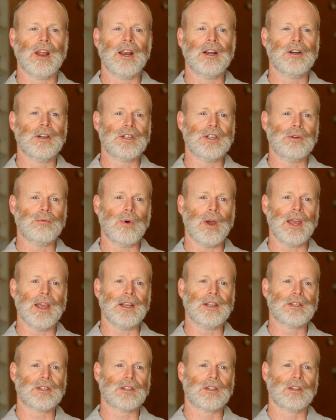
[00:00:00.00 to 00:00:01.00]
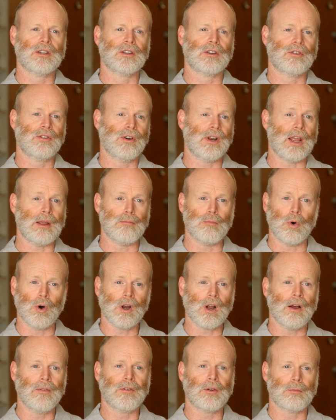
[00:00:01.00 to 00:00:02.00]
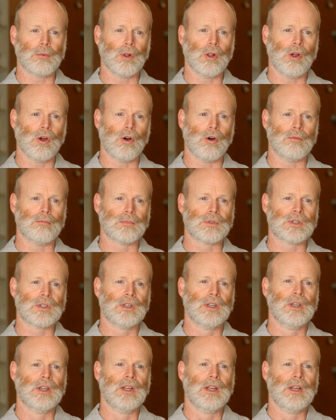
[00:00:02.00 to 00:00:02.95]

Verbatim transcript: energy waste, create more comfortable homes,